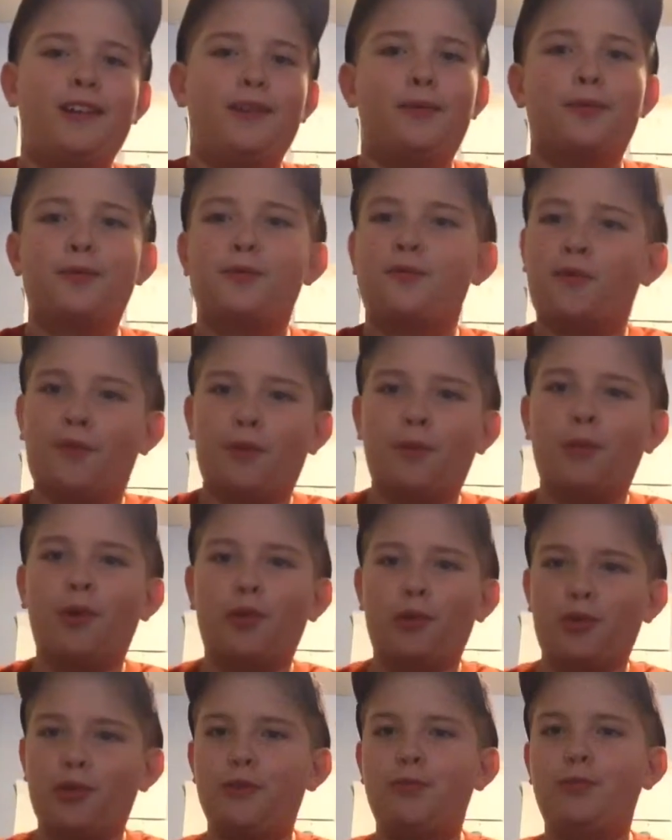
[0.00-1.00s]
was for
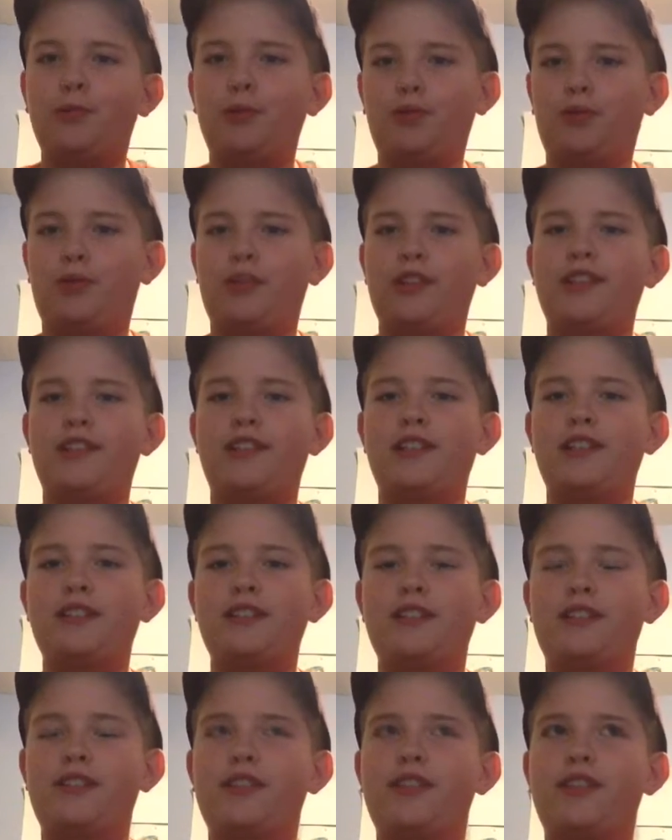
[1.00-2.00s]
multiple
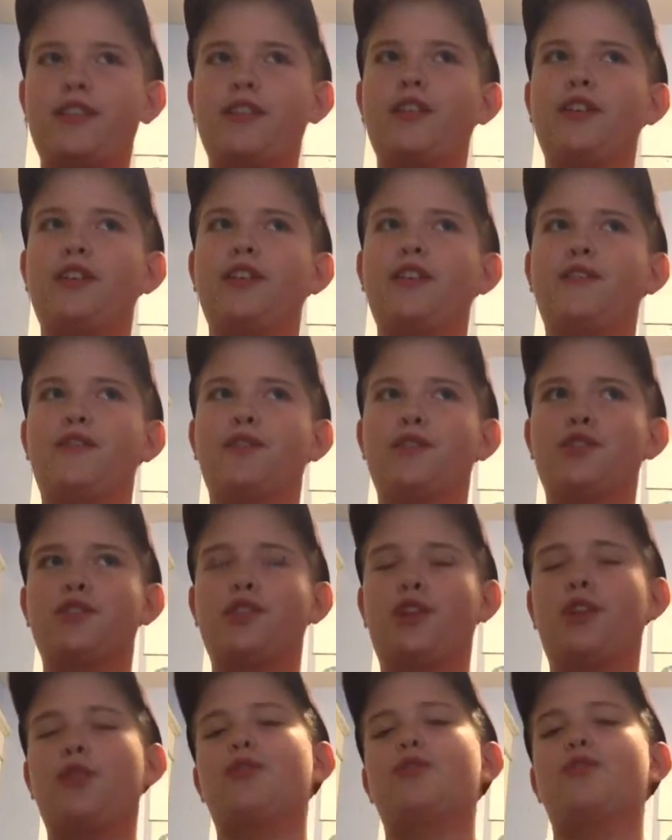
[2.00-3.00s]
reasons. For
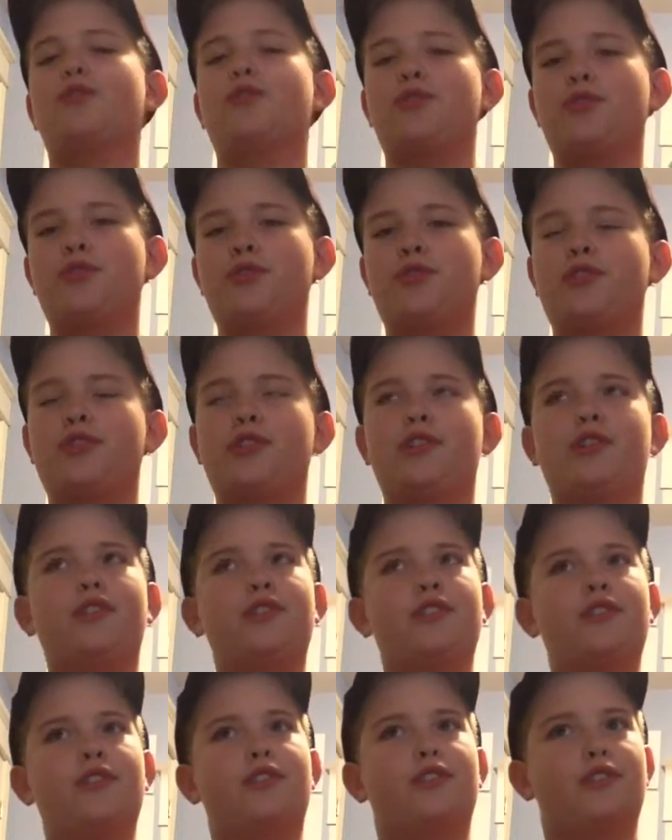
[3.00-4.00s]
starters,
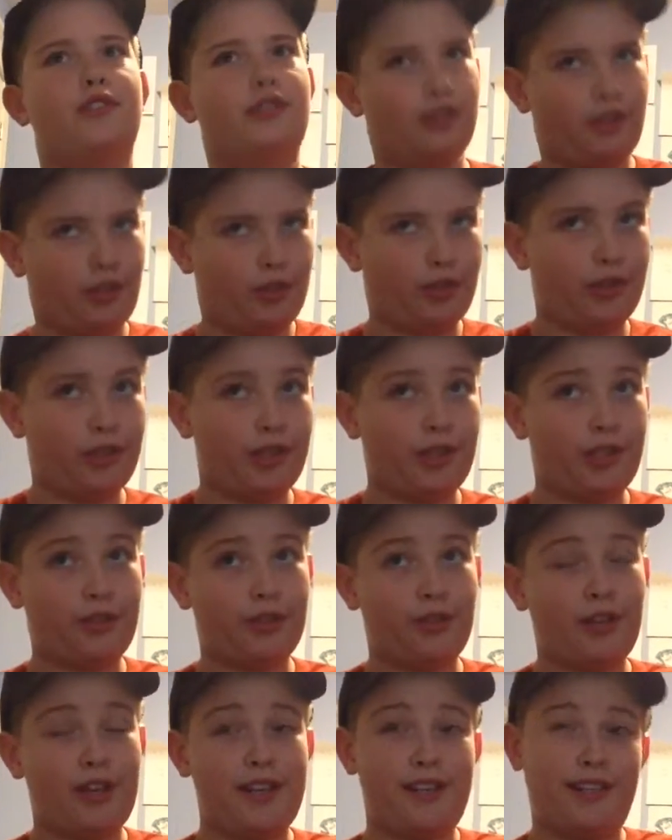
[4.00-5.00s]
the critic
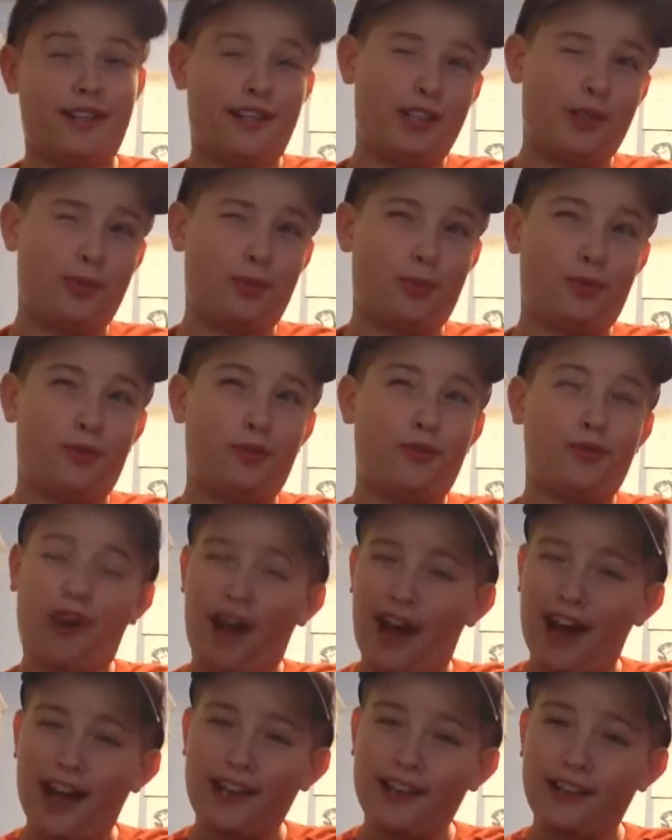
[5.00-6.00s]
ratings were
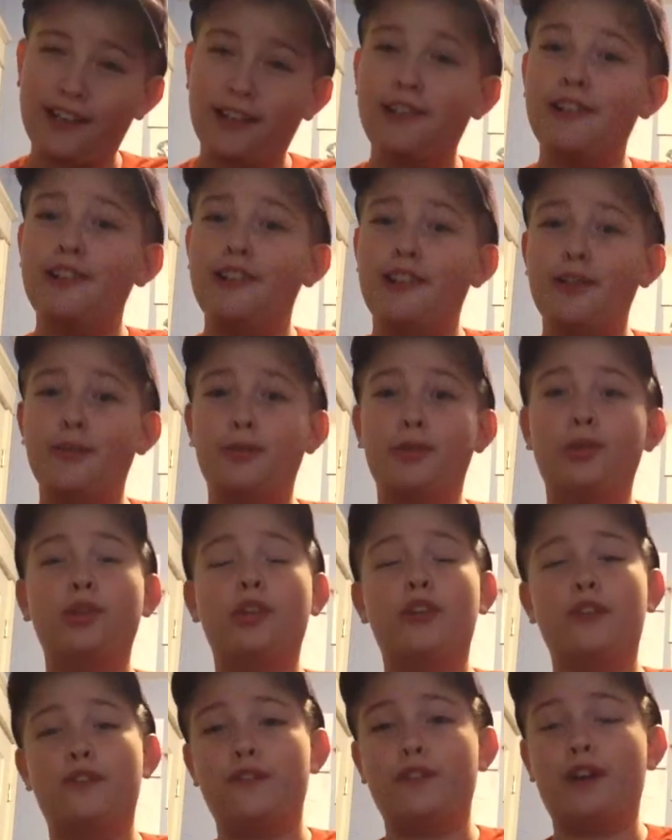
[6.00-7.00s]
fine. They were
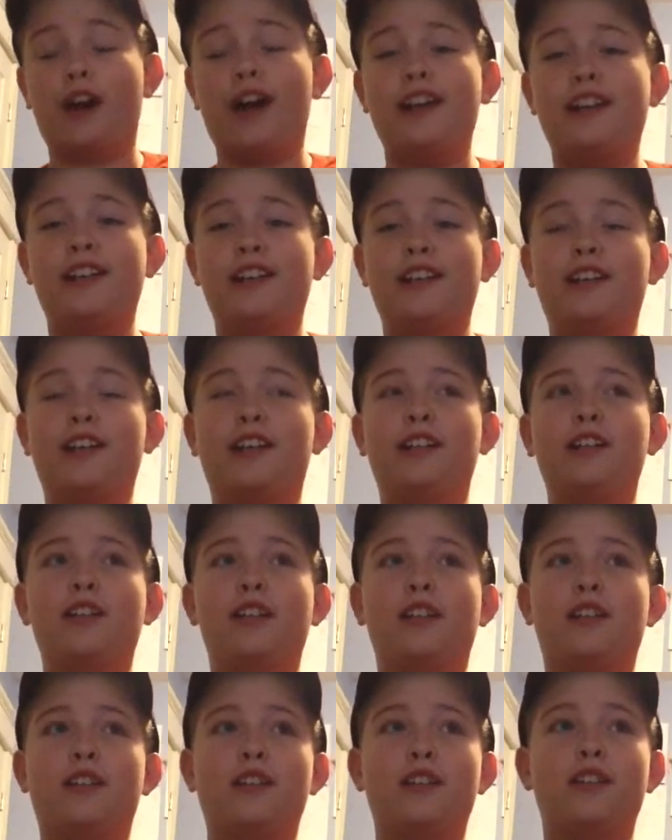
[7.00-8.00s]
only fine. It got
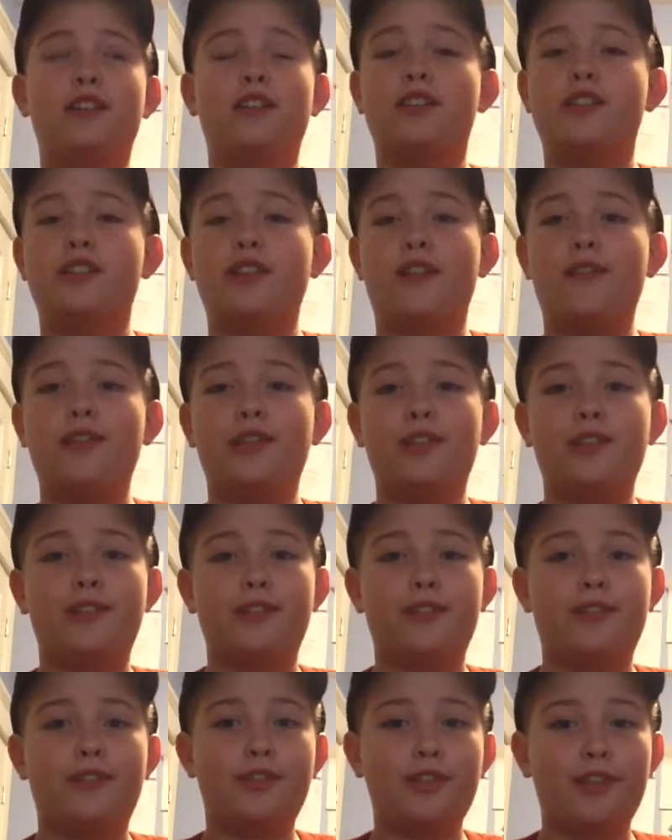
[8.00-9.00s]
like in the 70s
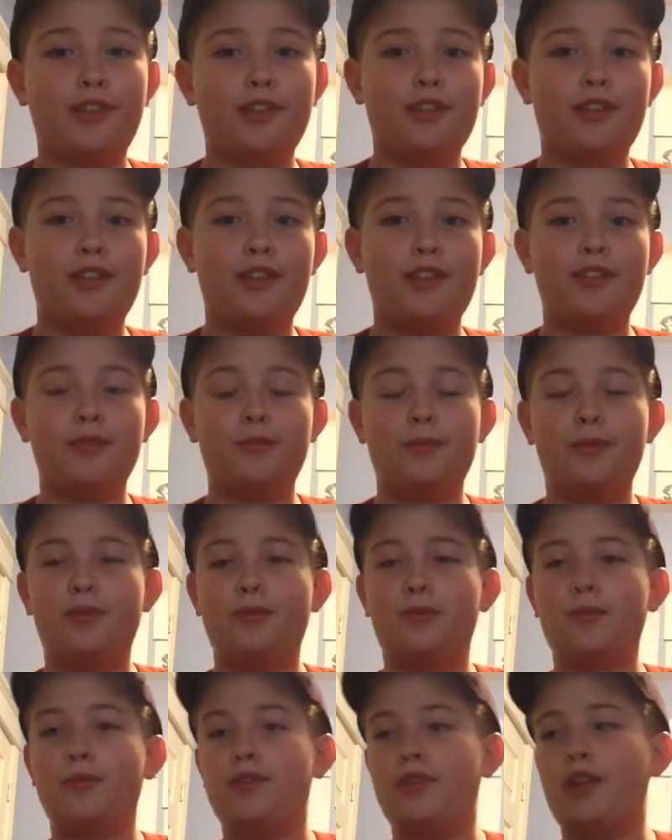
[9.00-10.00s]
and 60s,
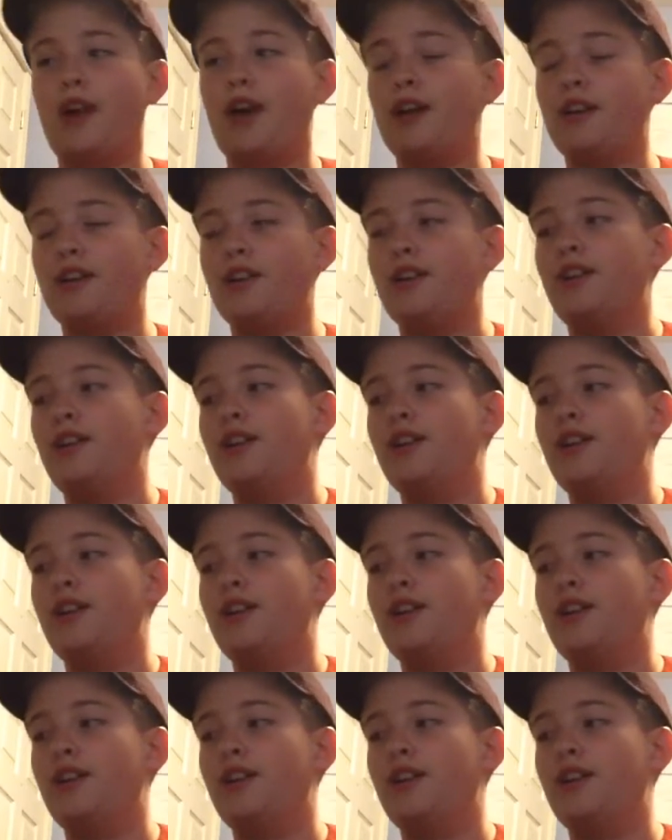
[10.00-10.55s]
which was not